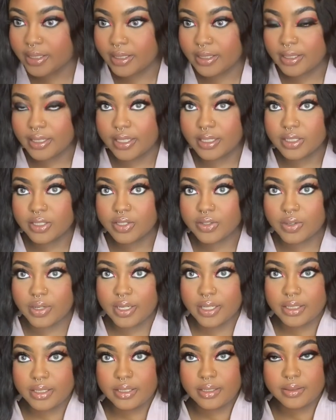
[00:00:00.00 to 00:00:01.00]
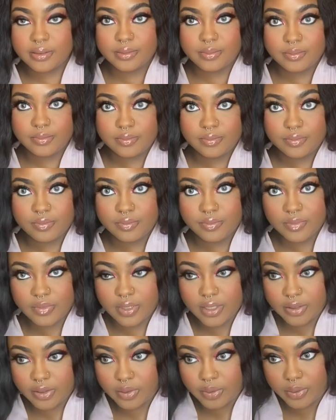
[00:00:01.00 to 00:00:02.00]
I, just go like that
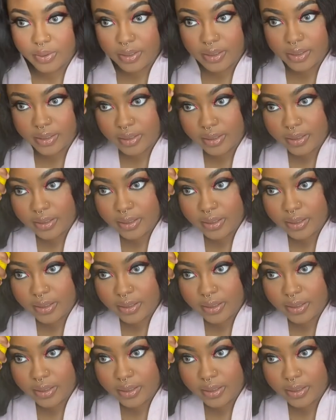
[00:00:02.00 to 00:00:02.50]
in the corner.